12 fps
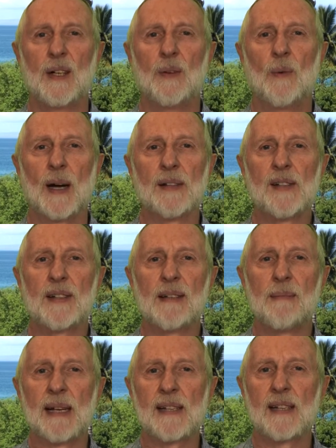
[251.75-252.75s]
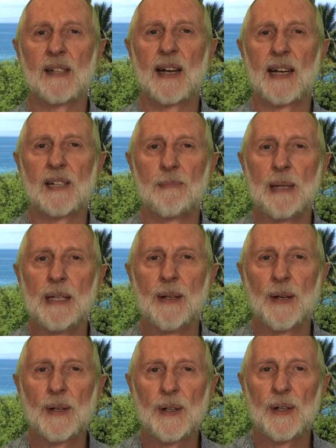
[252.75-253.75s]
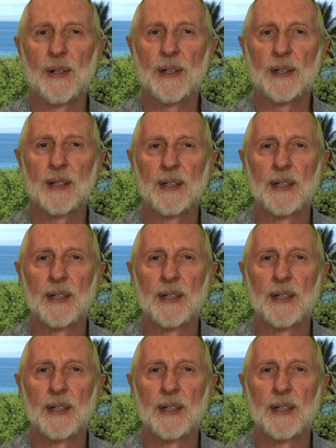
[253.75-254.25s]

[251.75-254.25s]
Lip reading: Once the message has been heard